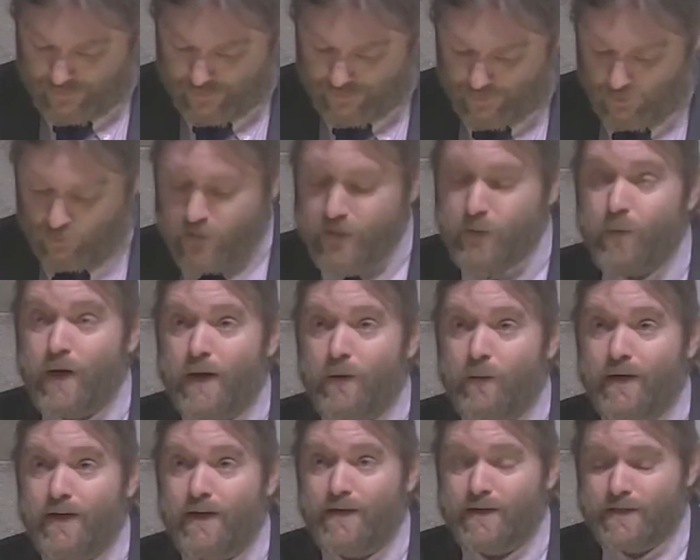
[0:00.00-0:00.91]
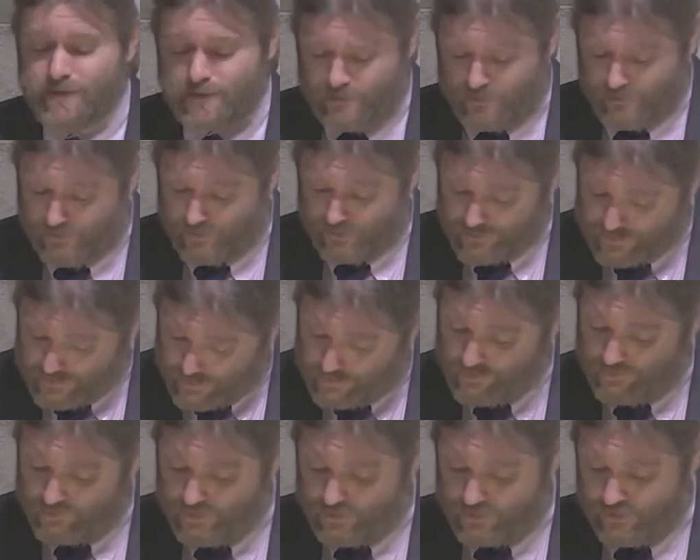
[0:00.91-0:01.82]
The only way we can
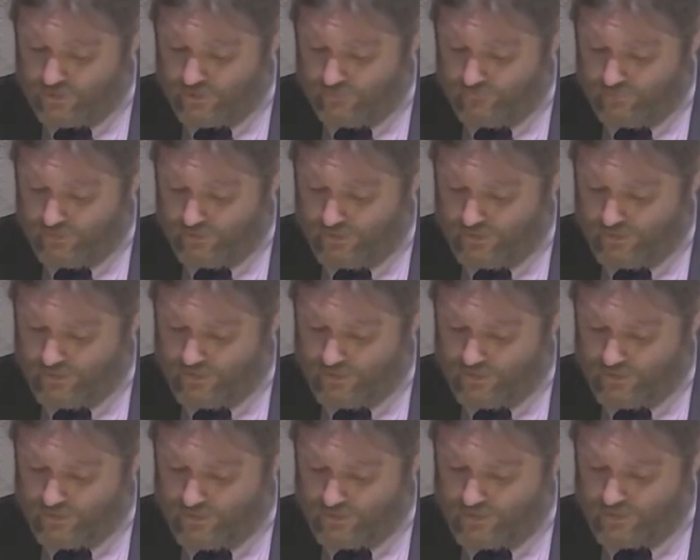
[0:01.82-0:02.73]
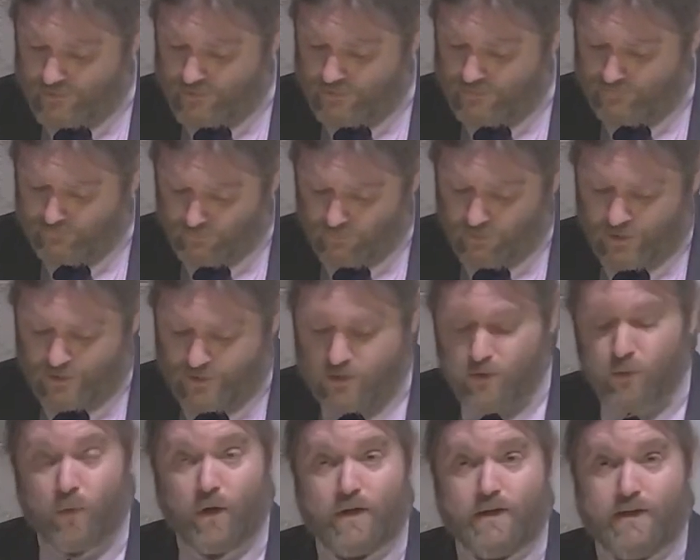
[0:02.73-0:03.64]
continue to deliver these things is for
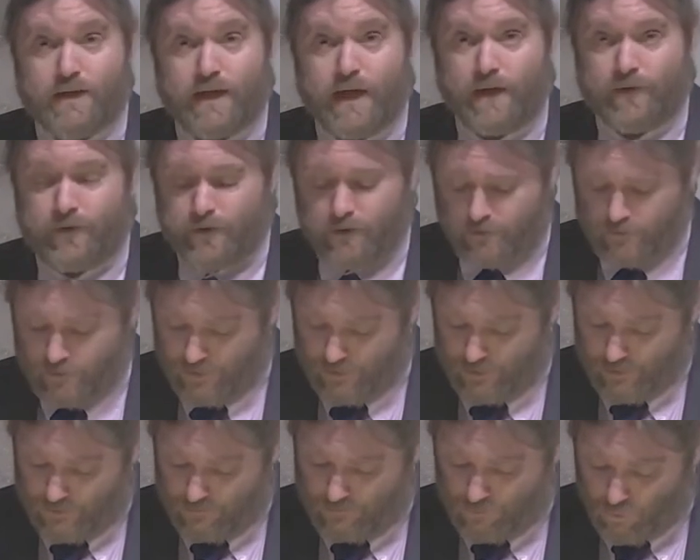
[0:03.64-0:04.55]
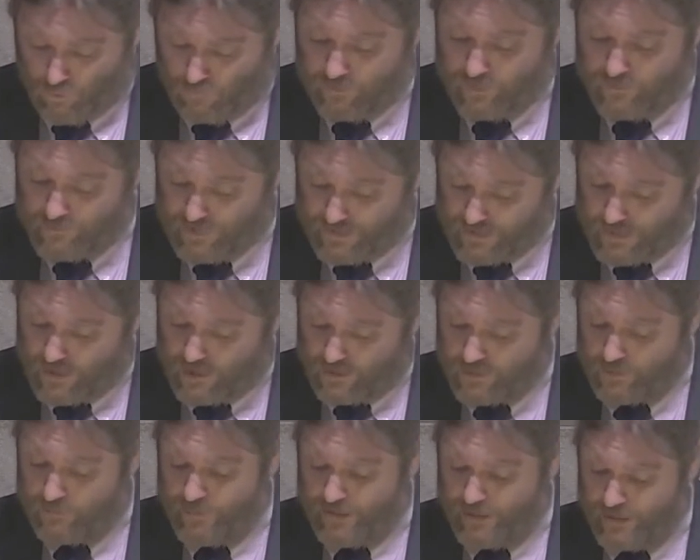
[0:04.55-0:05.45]
us to work together, moving
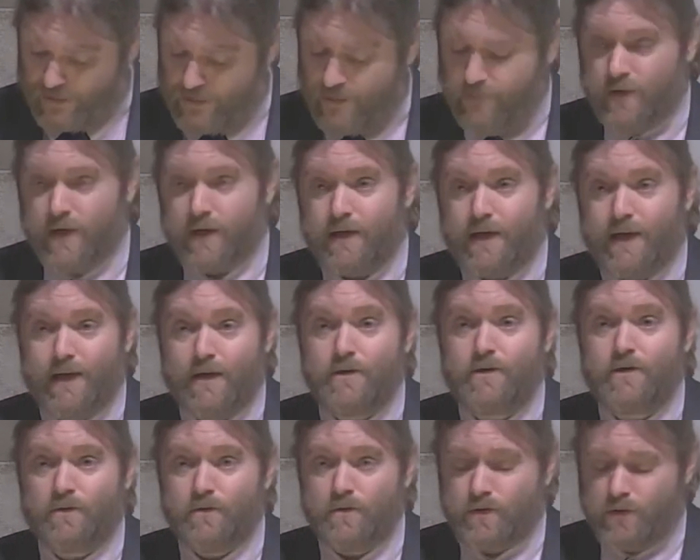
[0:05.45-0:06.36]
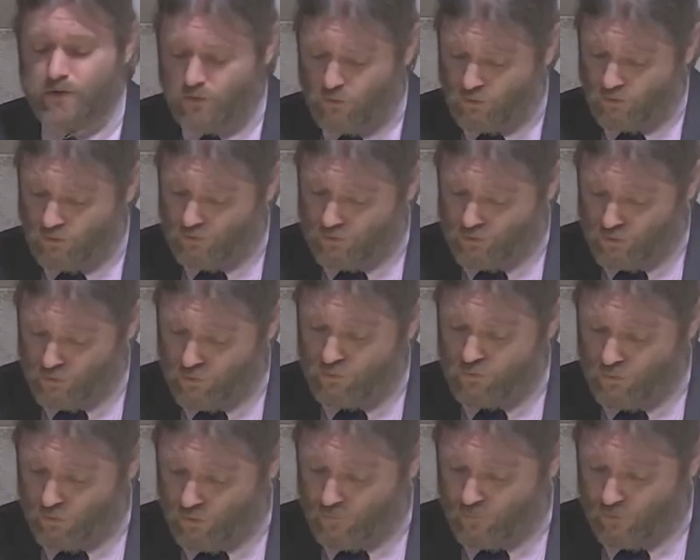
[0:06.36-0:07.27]
beyond the pandemic into the
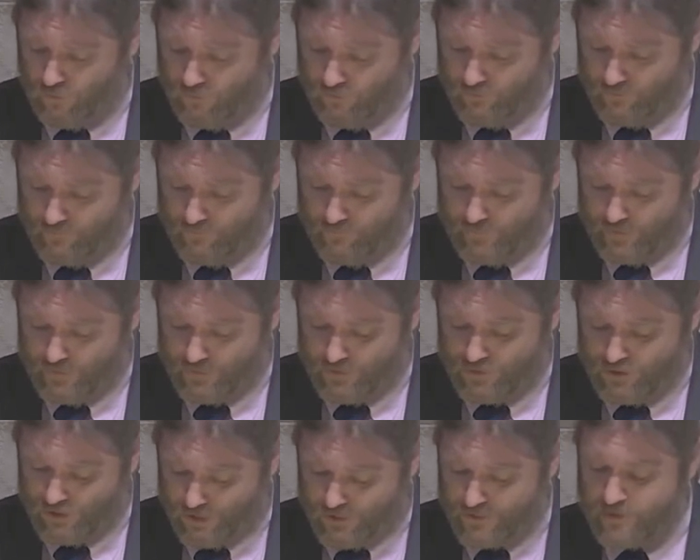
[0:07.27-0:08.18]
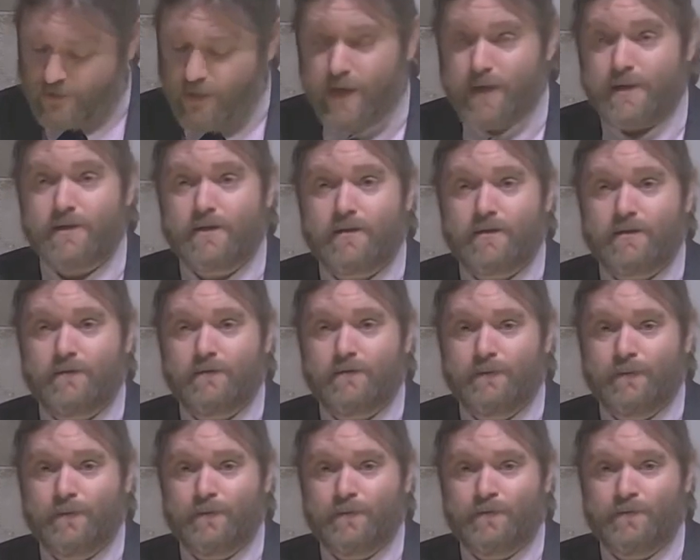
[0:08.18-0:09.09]
new normal. It's just us.
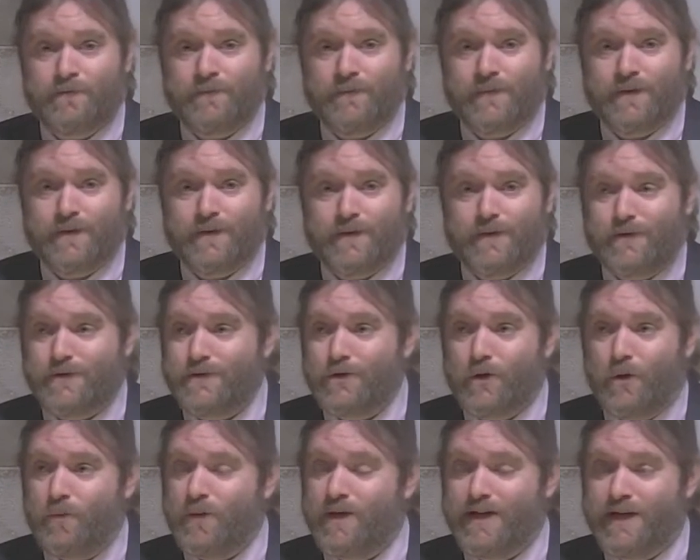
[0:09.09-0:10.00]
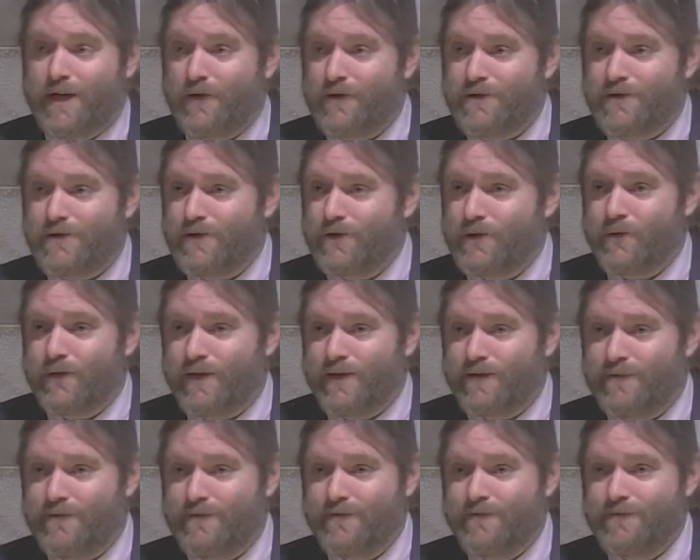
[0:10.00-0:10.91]
There's nobody else to do
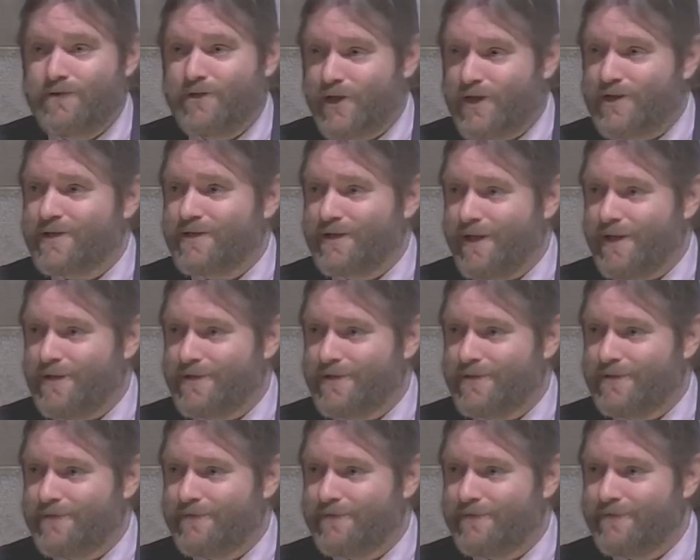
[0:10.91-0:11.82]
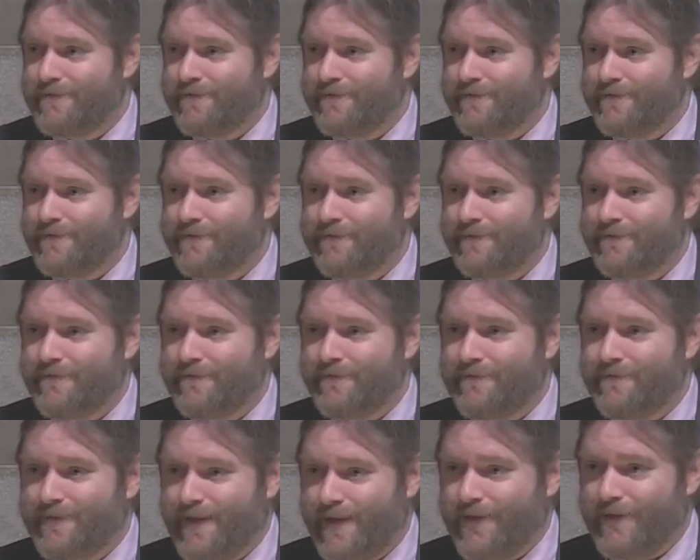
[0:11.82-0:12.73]
it, just us.
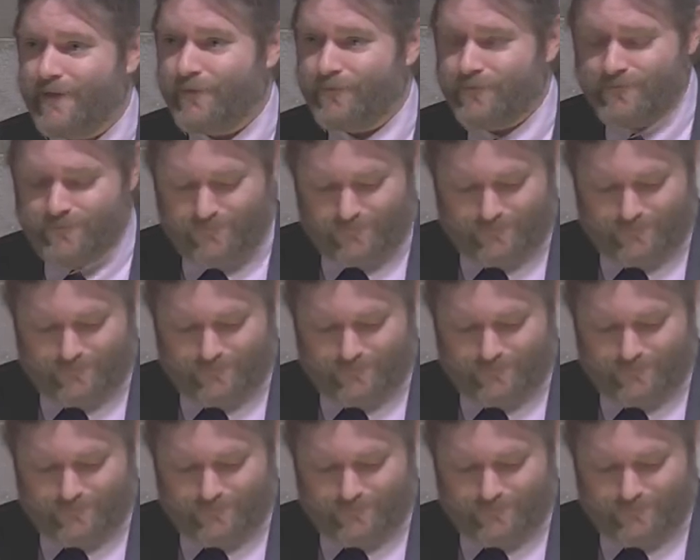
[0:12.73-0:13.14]
Thank you.